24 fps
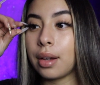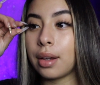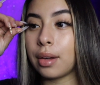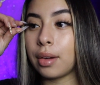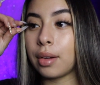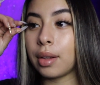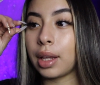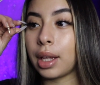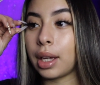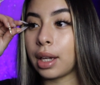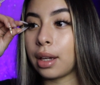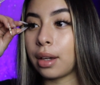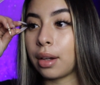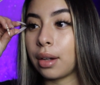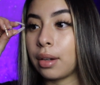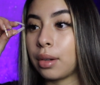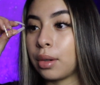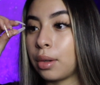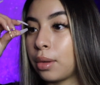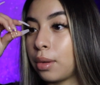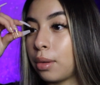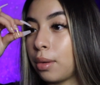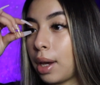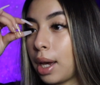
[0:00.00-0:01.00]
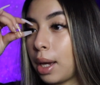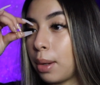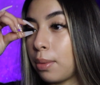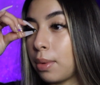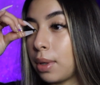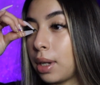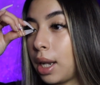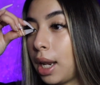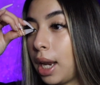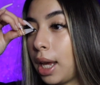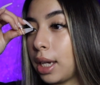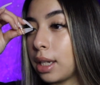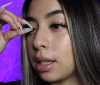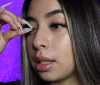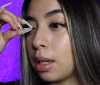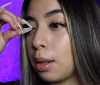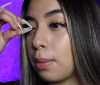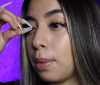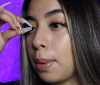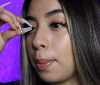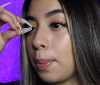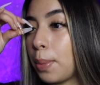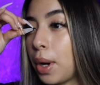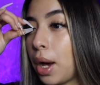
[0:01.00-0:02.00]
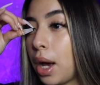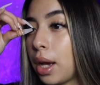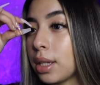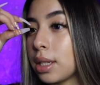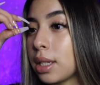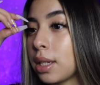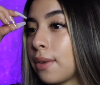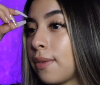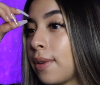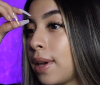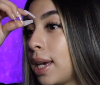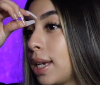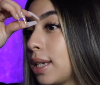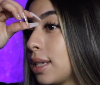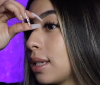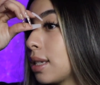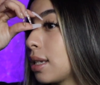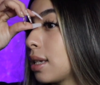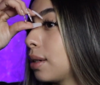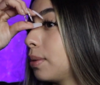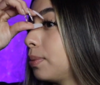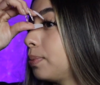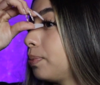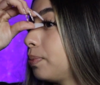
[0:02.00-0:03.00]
For like who I would like to be part of it.